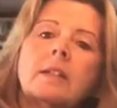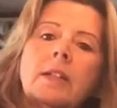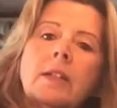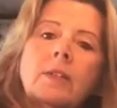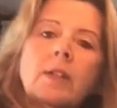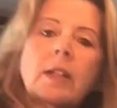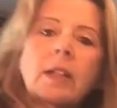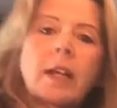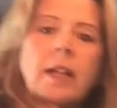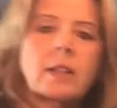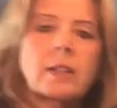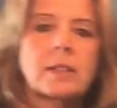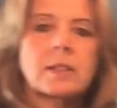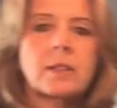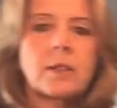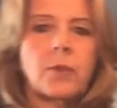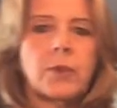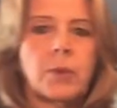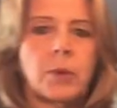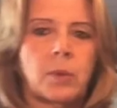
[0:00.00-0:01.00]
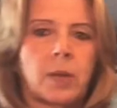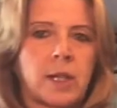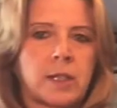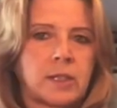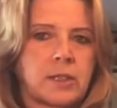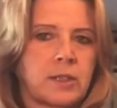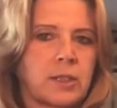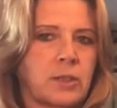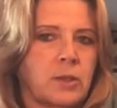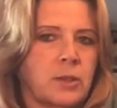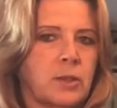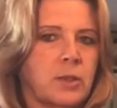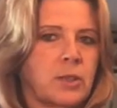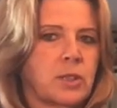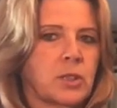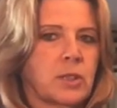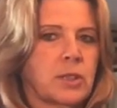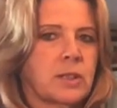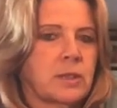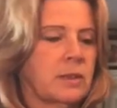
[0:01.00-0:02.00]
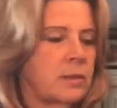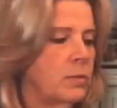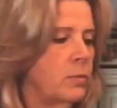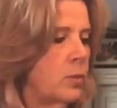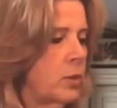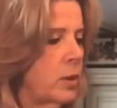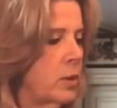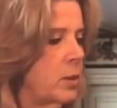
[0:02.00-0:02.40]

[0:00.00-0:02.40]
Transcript: it like this if you wanted to, and just, we're going to